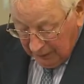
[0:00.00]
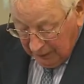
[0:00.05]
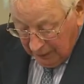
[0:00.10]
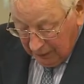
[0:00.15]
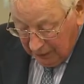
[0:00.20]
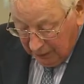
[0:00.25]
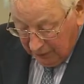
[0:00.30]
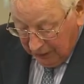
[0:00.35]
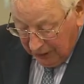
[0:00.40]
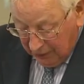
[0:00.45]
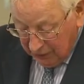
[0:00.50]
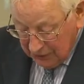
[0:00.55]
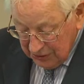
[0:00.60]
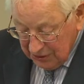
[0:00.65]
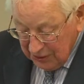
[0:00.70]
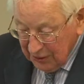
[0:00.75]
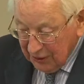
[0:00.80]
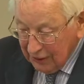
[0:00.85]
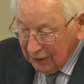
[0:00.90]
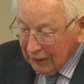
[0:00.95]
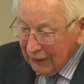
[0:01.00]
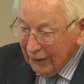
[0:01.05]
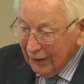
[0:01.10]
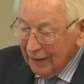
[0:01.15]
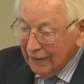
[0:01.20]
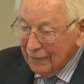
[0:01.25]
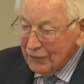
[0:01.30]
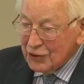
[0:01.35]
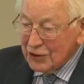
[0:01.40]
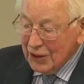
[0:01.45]
the barrister,
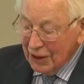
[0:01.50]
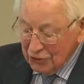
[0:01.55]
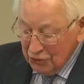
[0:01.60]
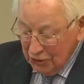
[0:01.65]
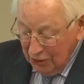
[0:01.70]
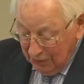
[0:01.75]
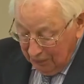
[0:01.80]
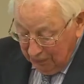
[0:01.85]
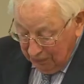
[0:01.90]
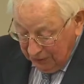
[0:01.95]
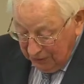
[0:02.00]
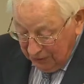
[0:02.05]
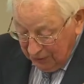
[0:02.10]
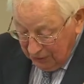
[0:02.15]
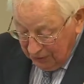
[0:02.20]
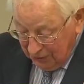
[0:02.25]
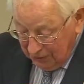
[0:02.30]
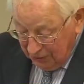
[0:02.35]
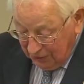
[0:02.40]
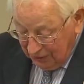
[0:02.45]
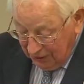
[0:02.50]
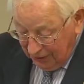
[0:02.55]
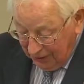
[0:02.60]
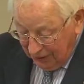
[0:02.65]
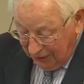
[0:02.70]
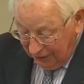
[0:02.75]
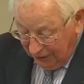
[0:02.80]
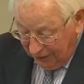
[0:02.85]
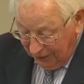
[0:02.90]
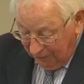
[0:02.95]
gave such an opinion
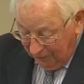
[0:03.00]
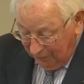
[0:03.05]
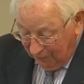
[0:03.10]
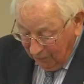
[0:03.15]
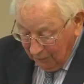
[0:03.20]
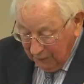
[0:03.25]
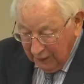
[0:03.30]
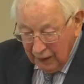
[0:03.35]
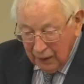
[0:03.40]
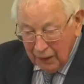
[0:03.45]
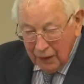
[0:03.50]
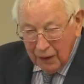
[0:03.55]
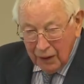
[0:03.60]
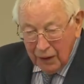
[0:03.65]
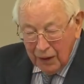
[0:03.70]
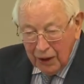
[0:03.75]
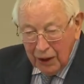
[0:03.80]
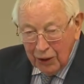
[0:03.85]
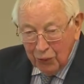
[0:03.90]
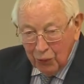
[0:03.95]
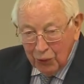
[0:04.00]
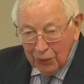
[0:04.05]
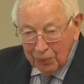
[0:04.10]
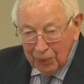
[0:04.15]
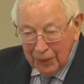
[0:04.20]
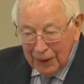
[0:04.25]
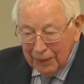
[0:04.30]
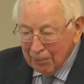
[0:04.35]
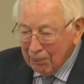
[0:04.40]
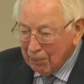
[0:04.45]
today, he would
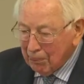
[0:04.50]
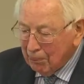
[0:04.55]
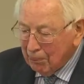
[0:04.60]
be